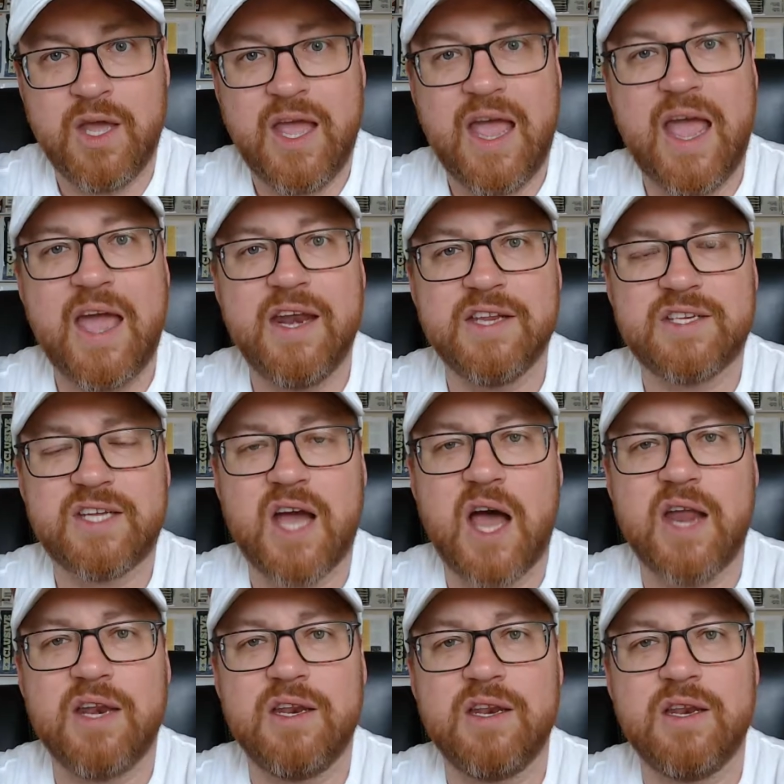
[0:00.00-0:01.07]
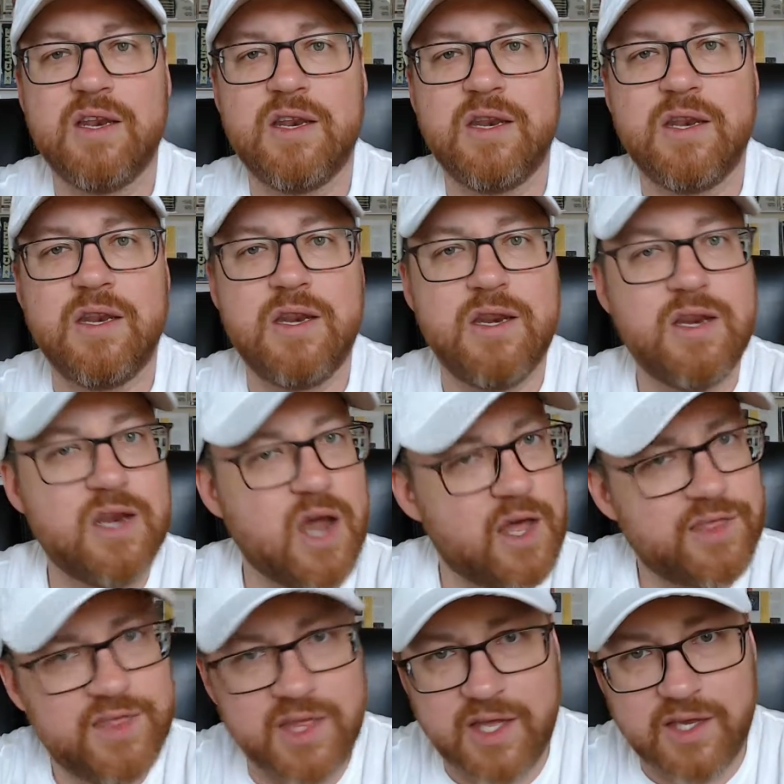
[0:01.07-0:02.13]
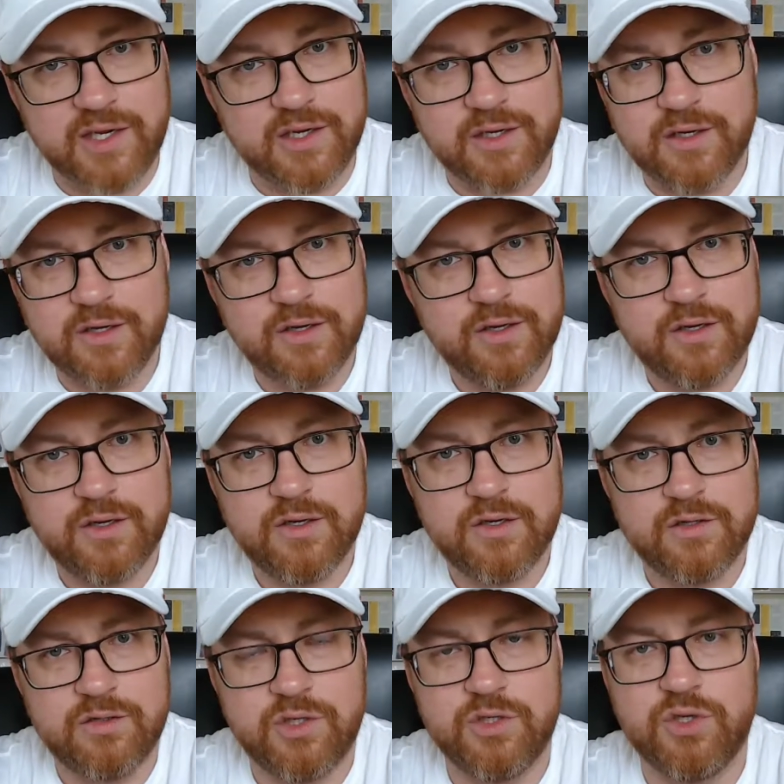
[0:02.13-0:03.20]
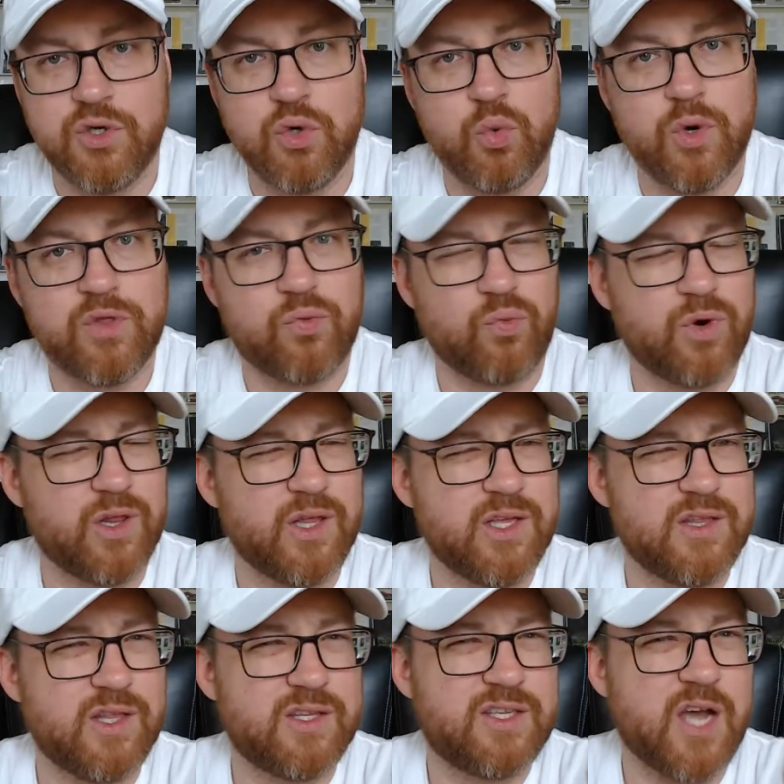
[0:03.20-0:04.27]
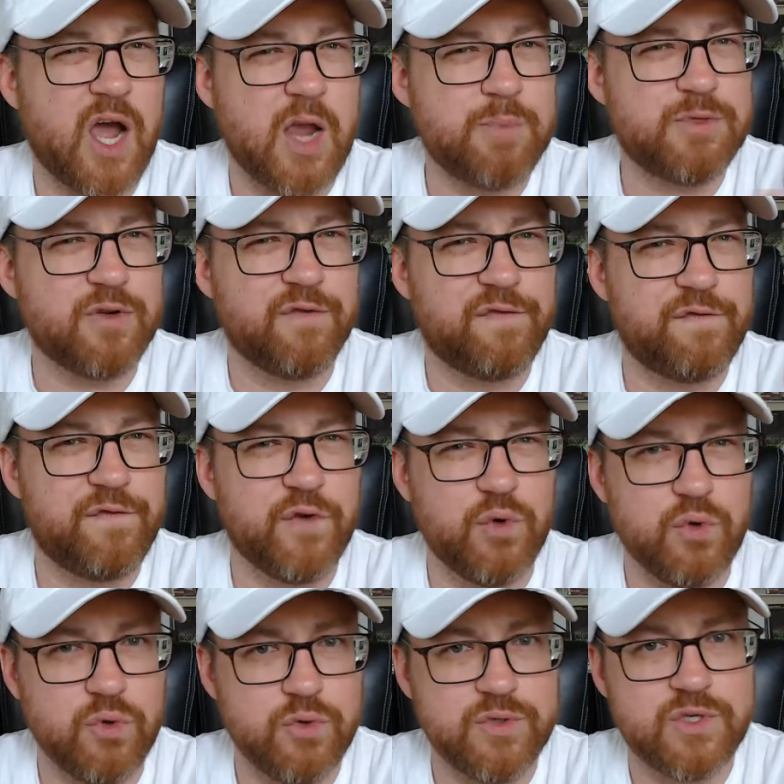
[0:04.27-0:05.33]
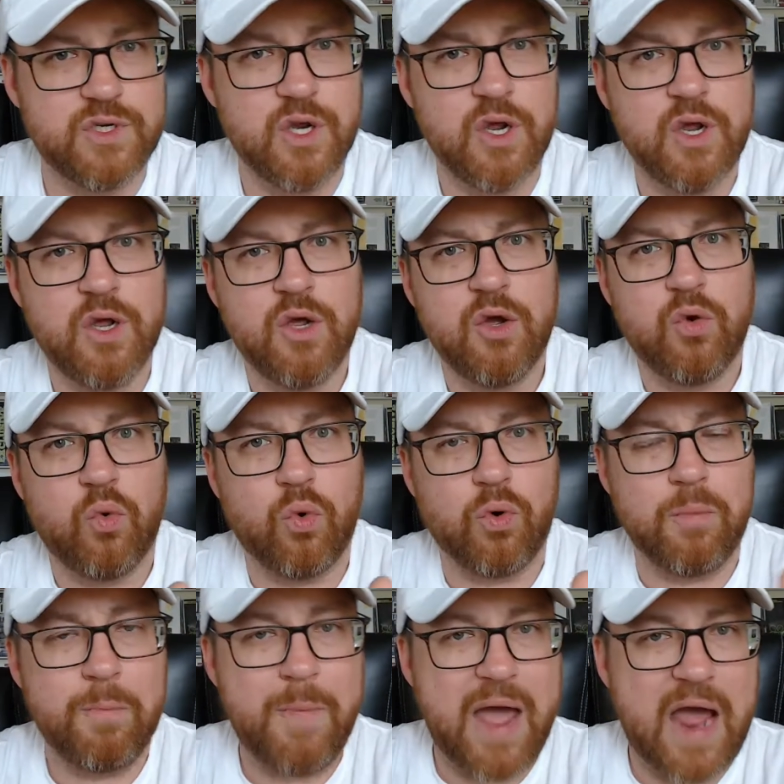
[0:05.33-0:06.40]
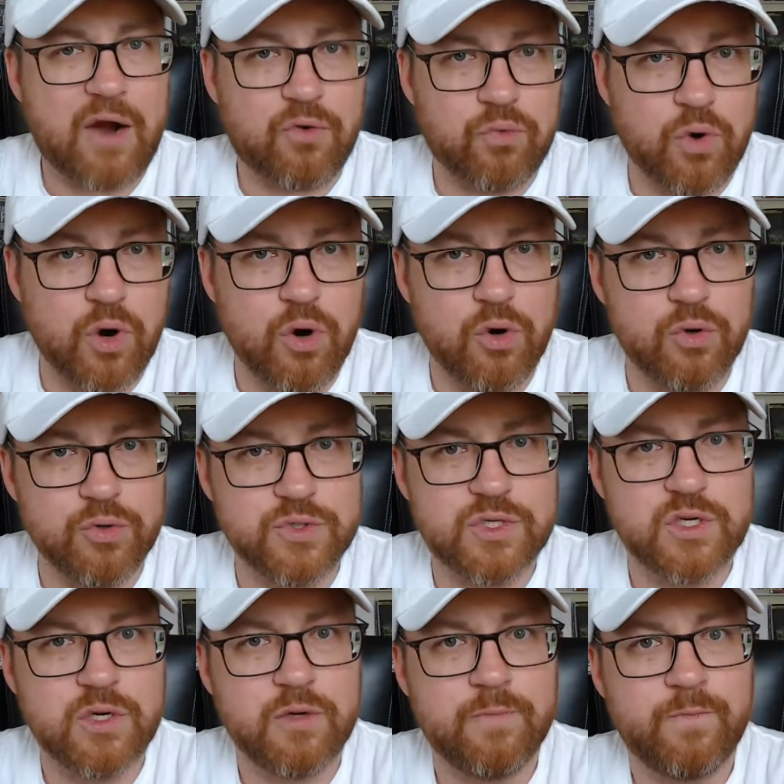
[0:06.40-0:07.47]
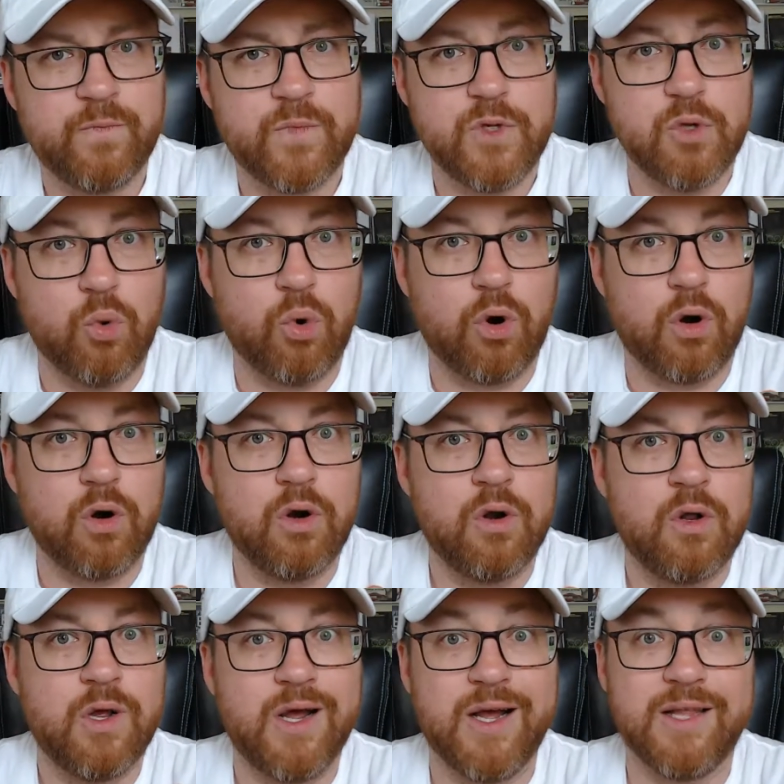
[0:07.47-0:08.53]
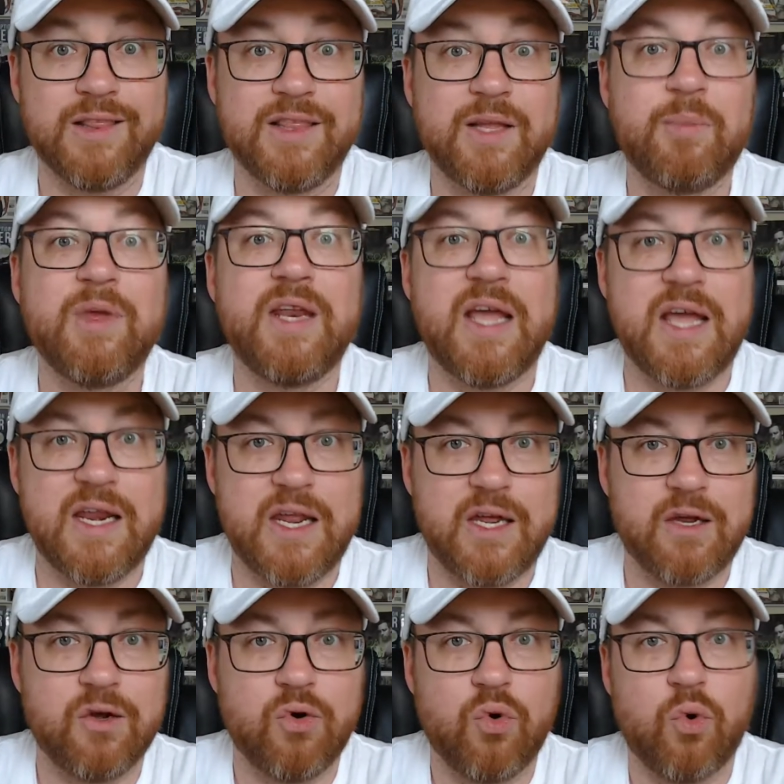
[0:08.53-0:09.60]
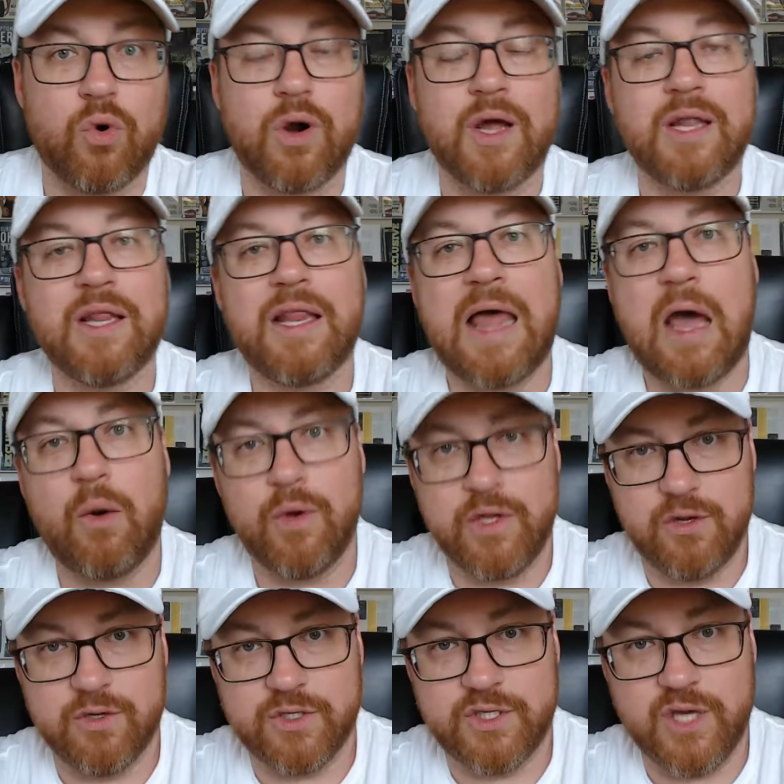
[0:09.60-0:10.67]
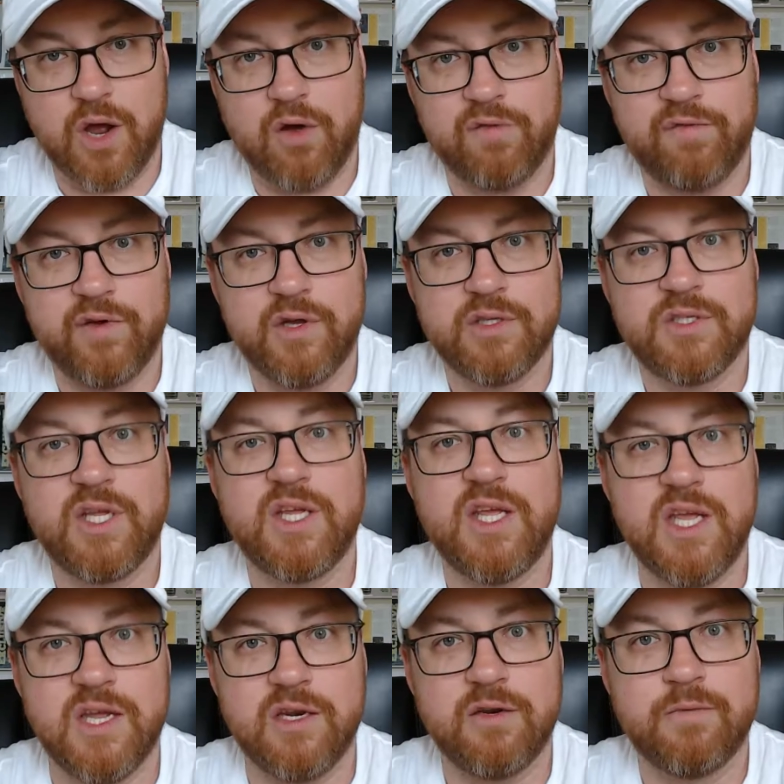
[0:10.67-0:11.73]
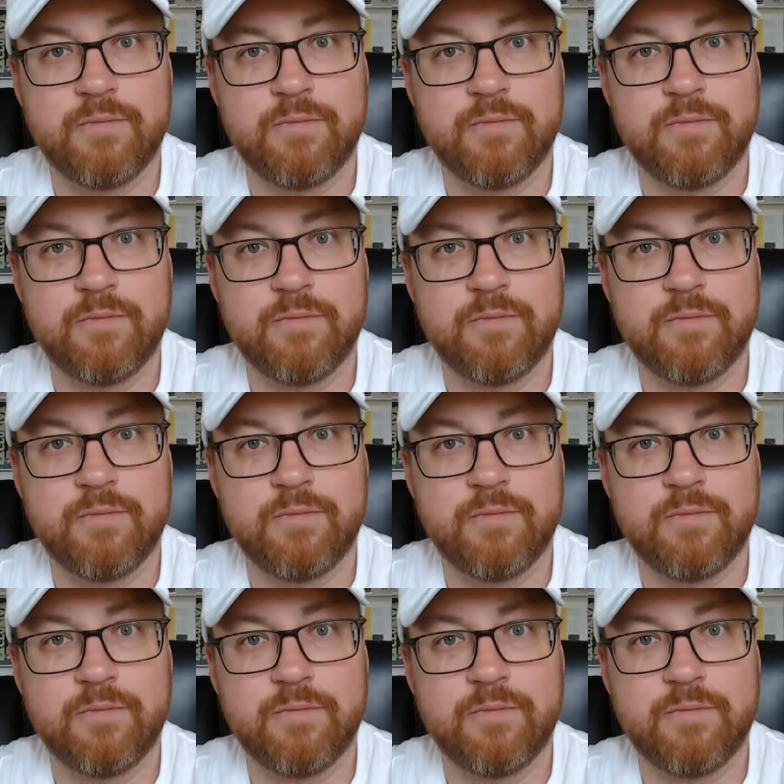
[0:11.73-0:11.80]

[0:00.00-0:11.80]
And it's got nothing to do with really the types of foods or macros you're eliminating or allowing yourself to eat.